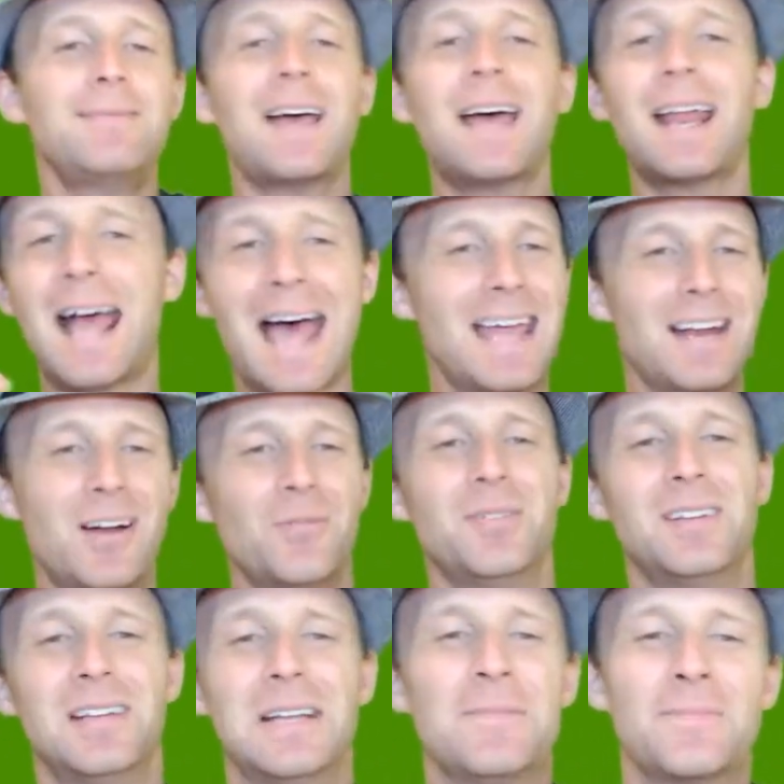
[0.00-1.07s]
I not I
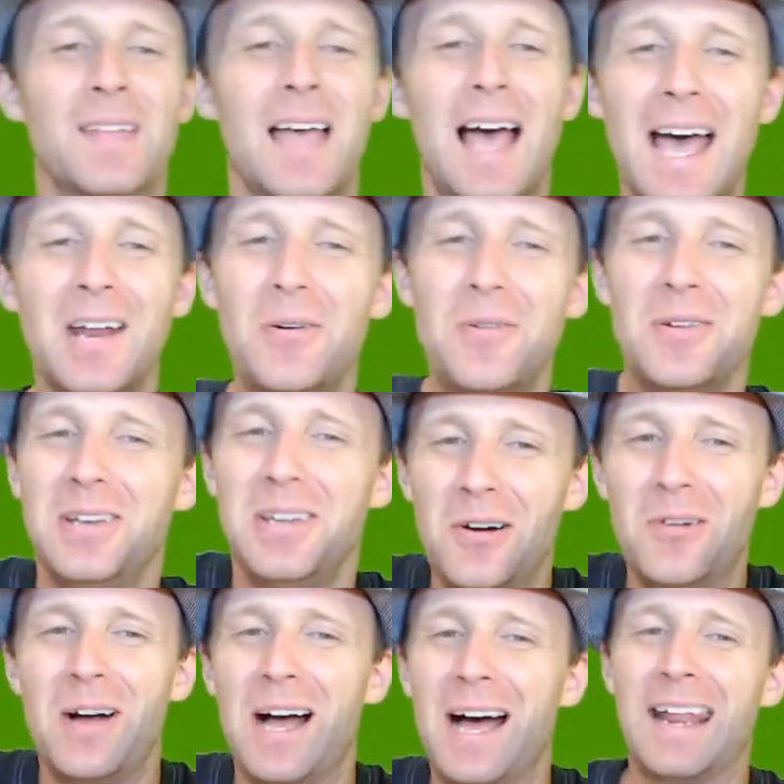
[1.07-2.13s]
don't I don't
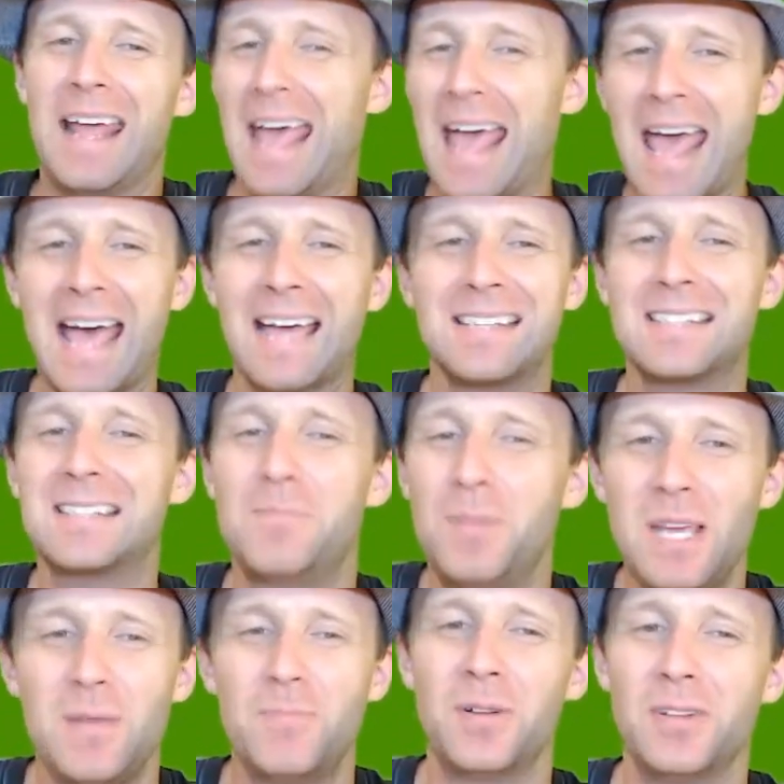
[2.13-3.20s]
know how to
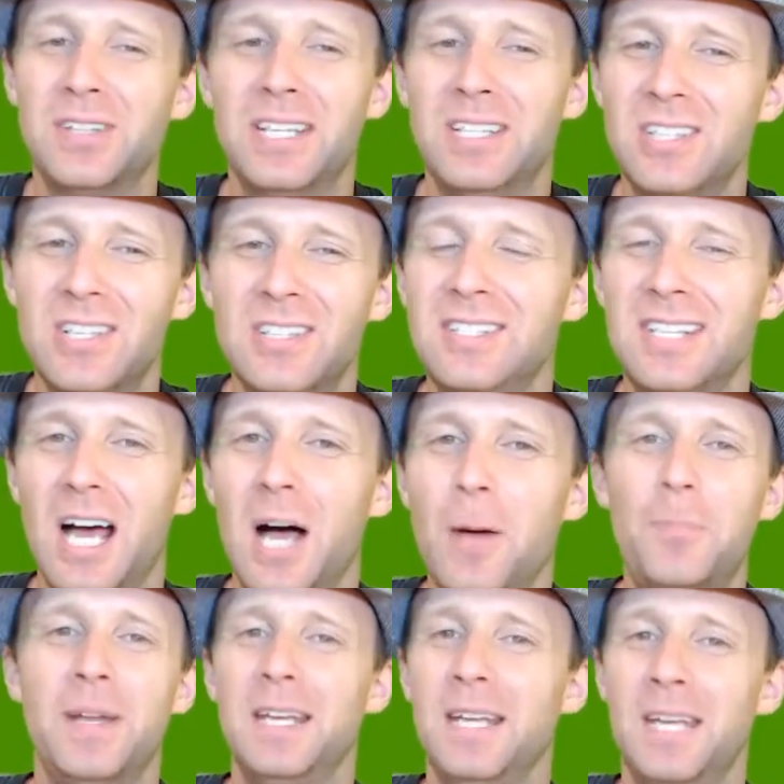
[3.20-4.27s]
ask people to just
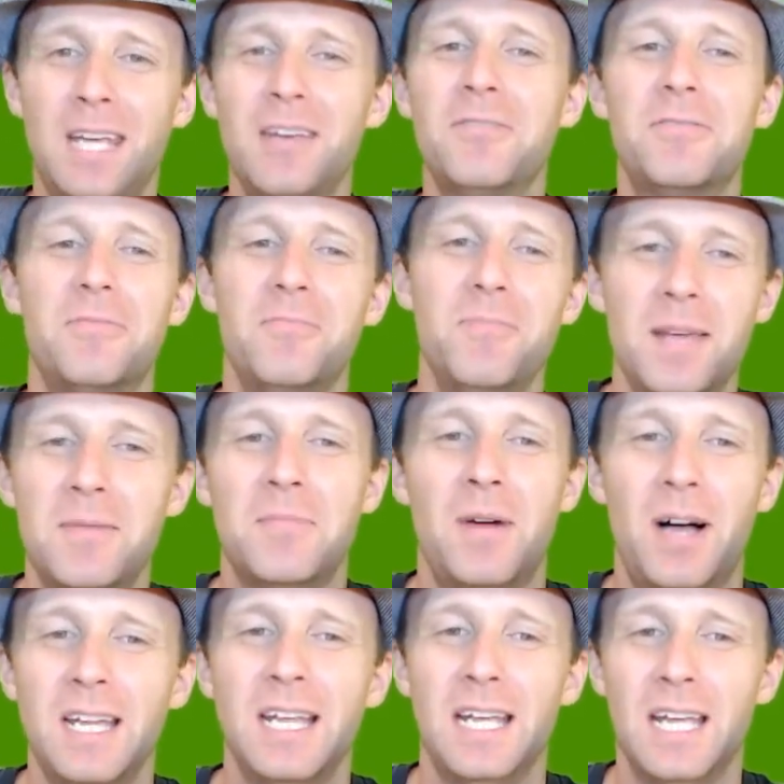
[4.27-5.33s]
up and give me
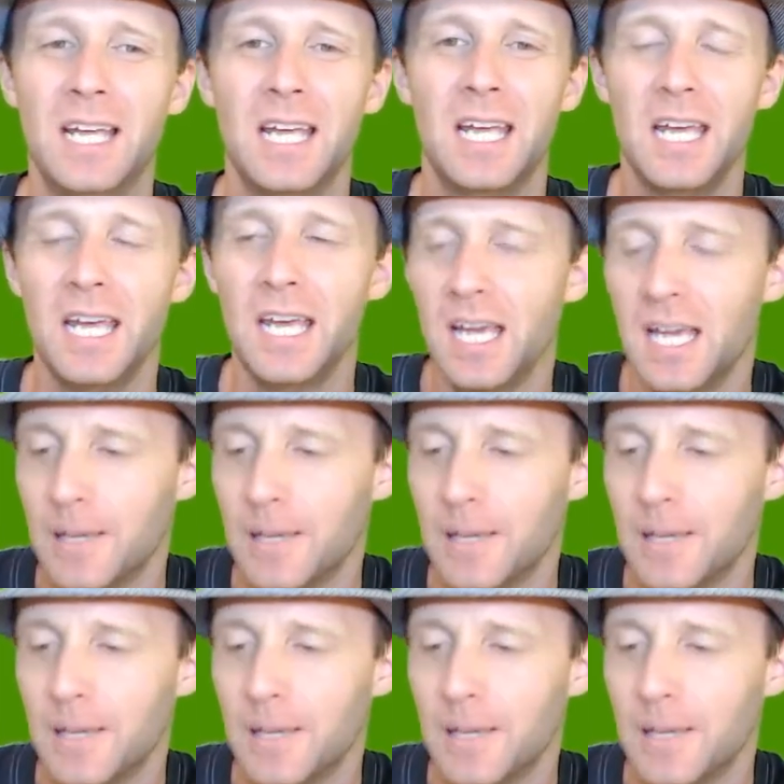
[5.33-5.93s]
money.